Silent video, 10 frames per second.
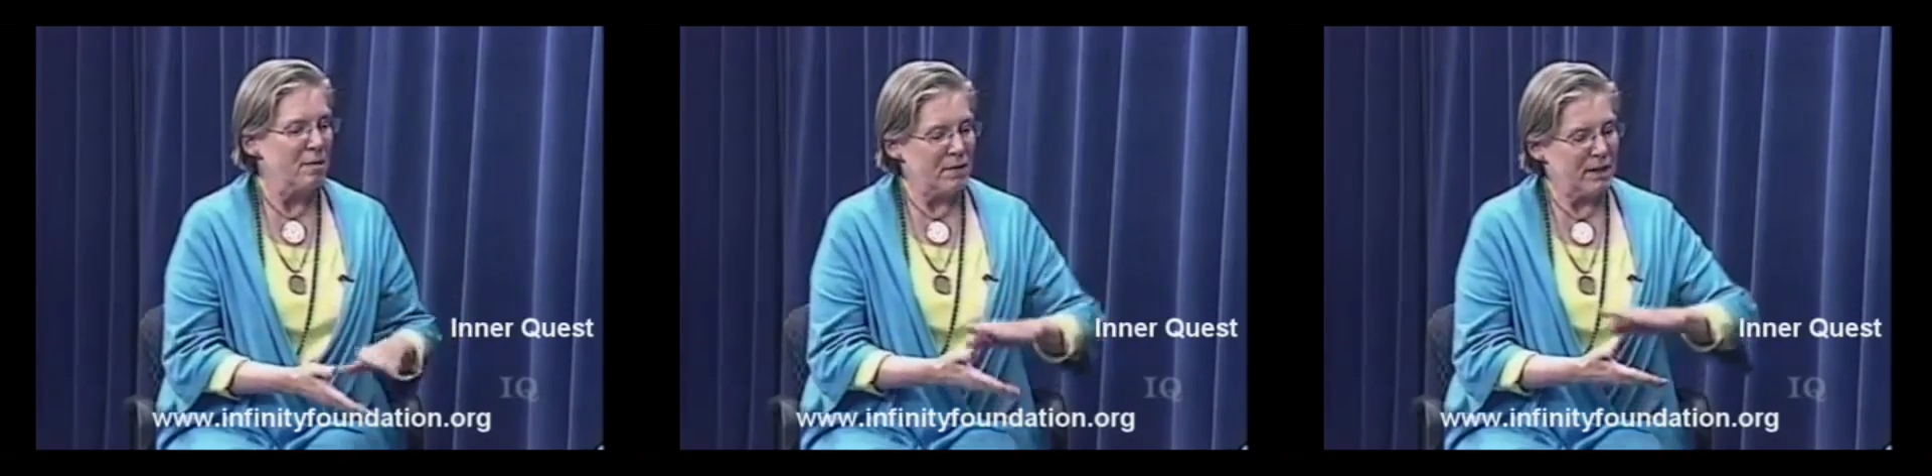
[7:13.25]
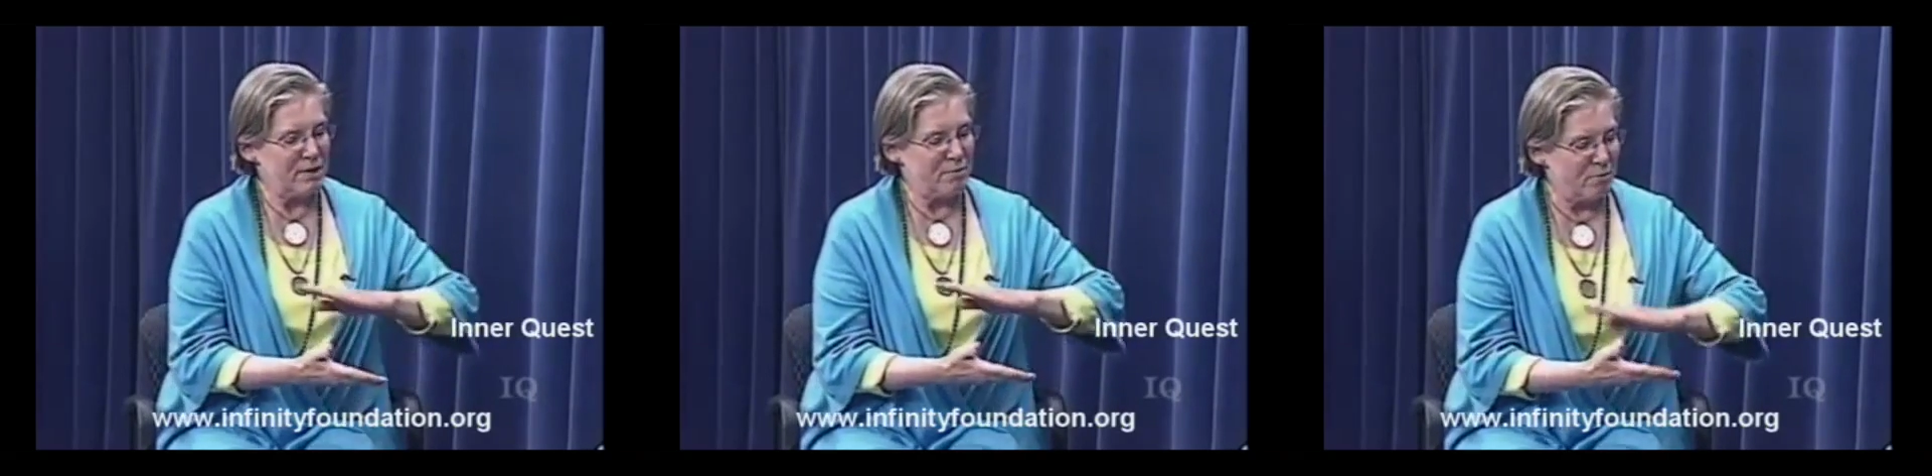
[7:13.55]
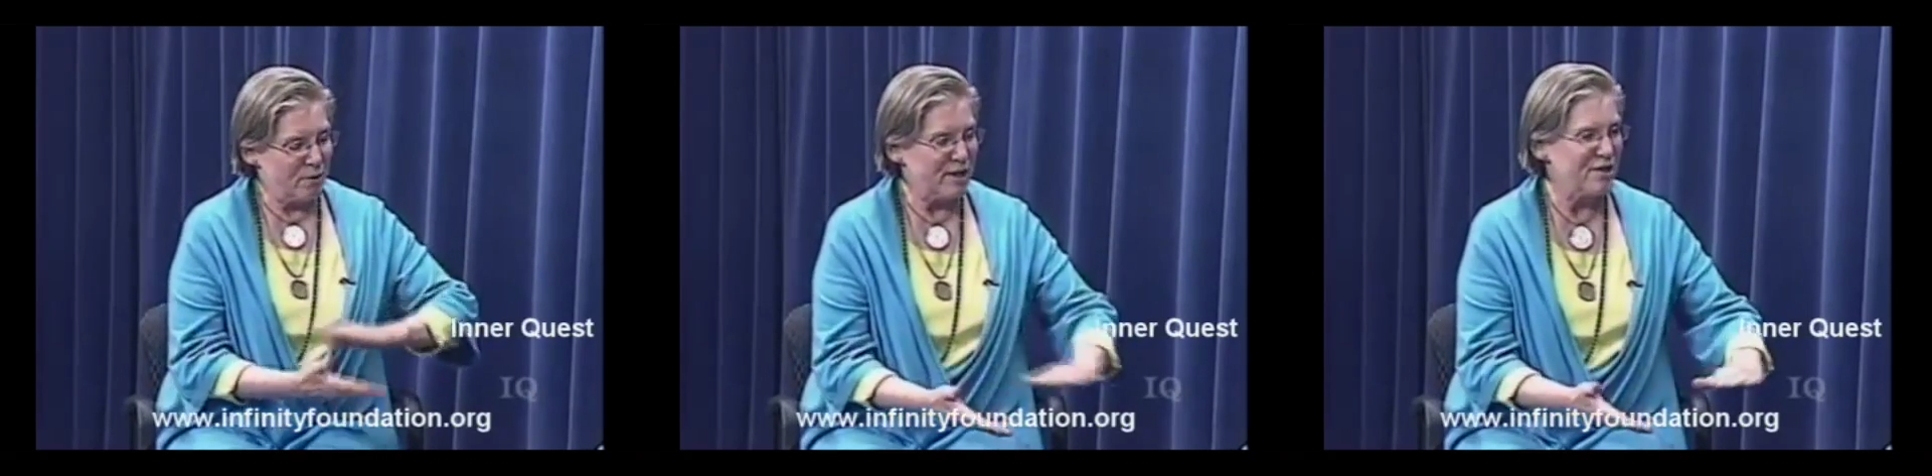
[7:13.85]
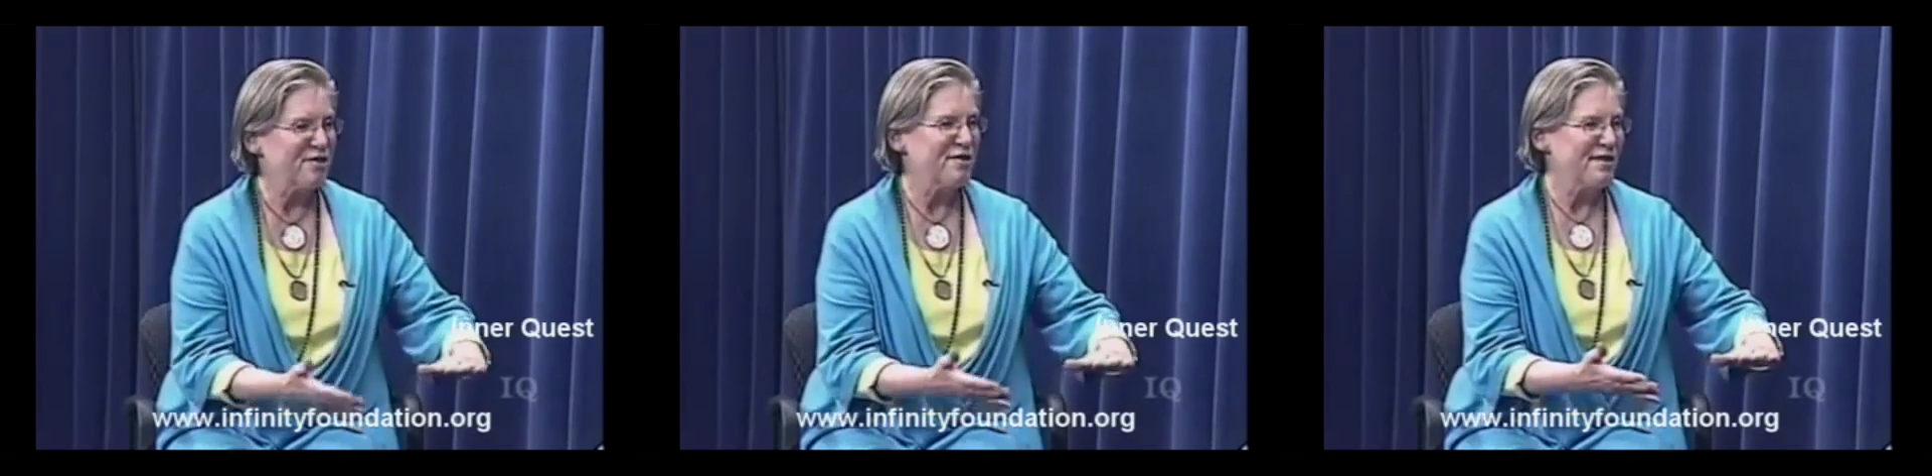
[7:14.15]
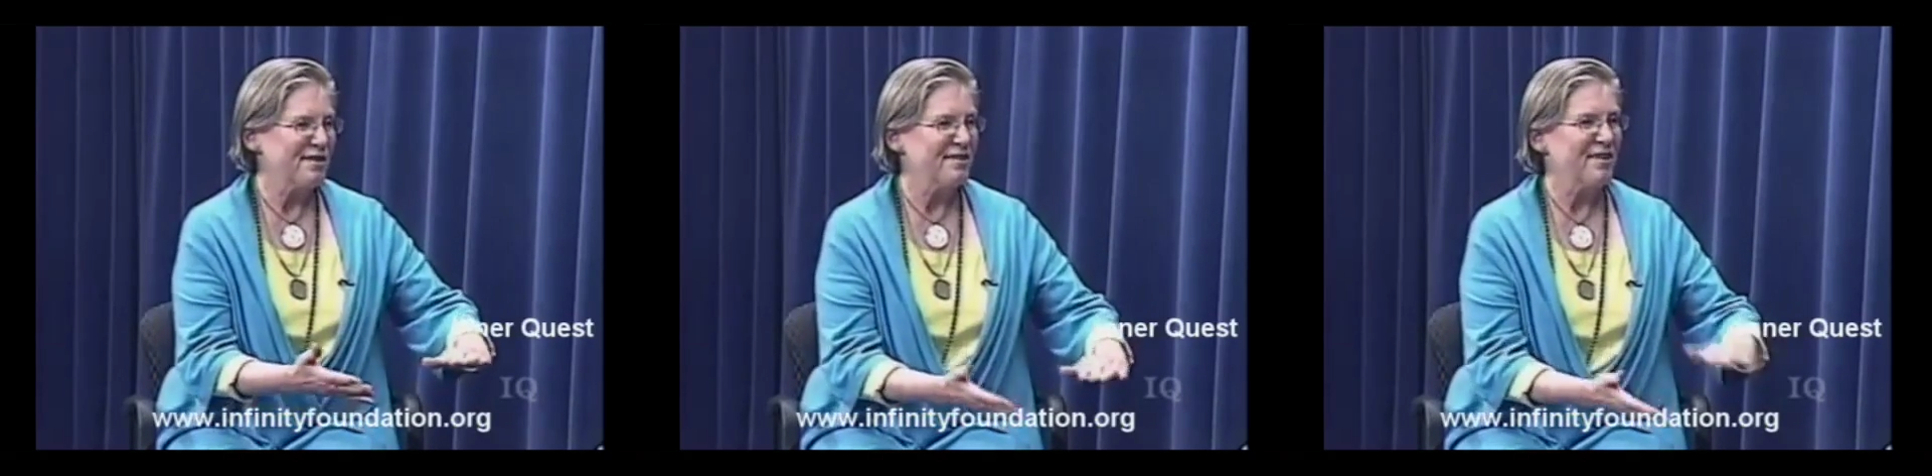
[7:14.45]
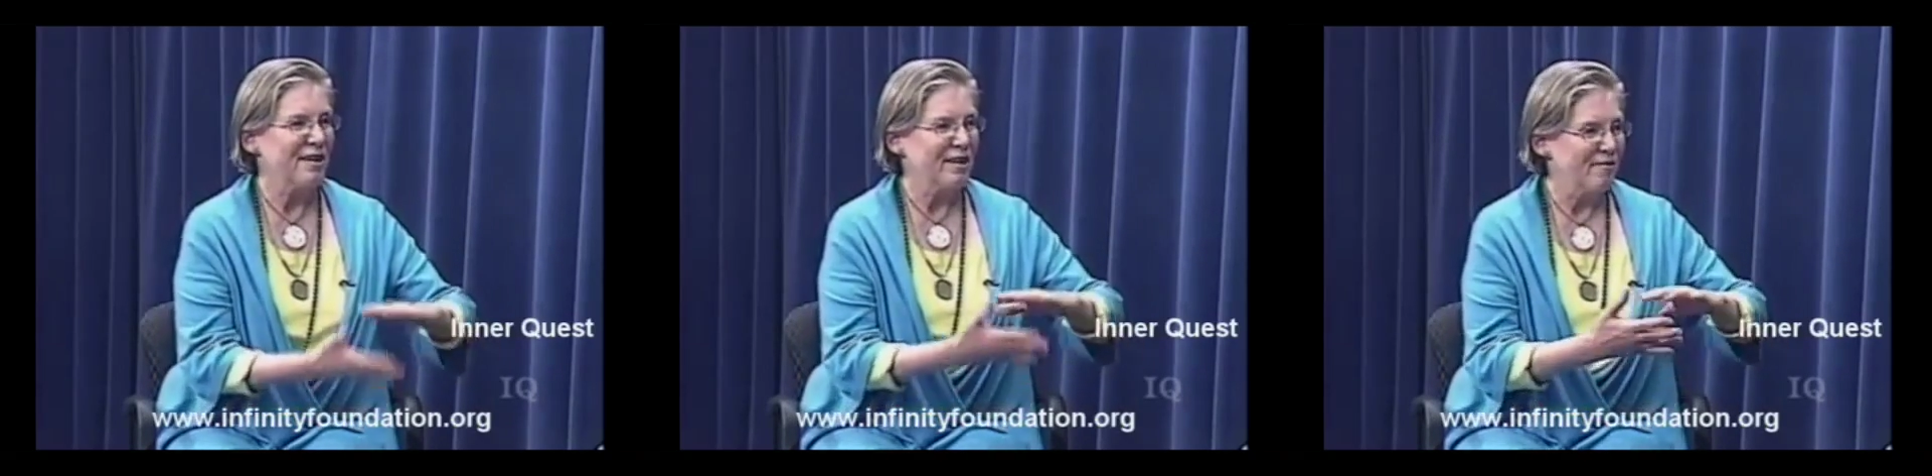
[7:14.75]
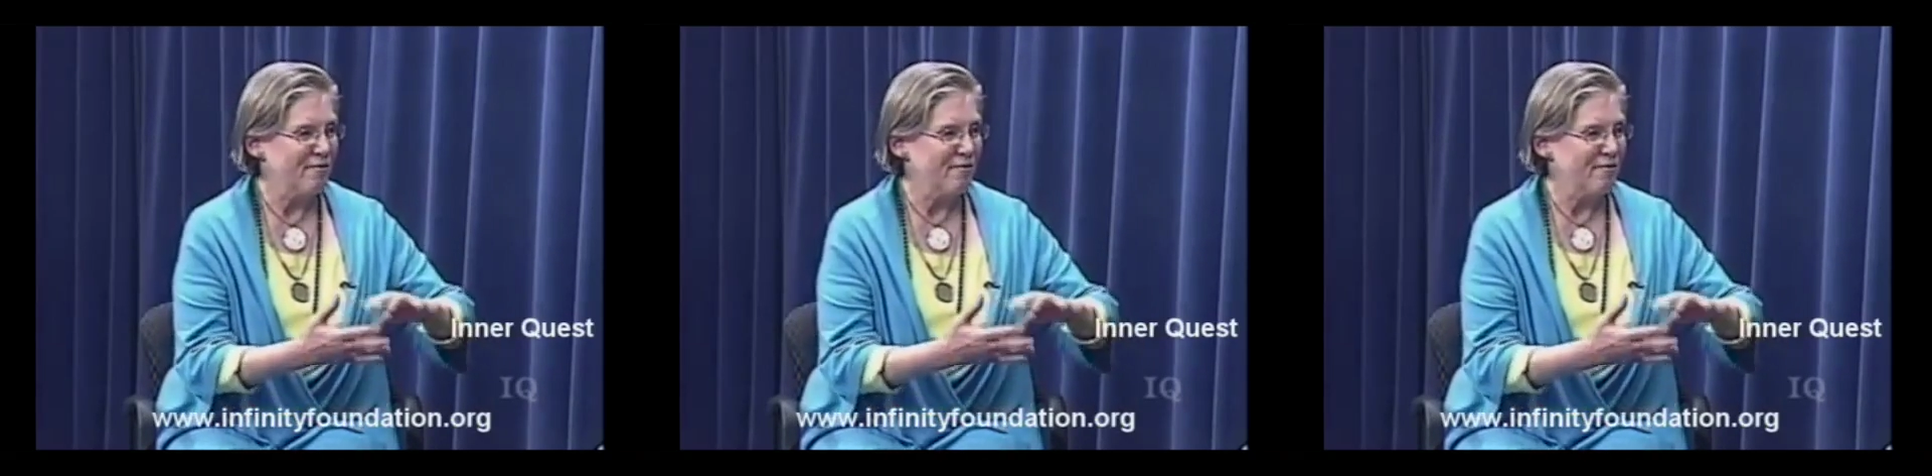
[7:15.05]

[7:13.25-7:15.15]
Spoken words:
Because what you do on a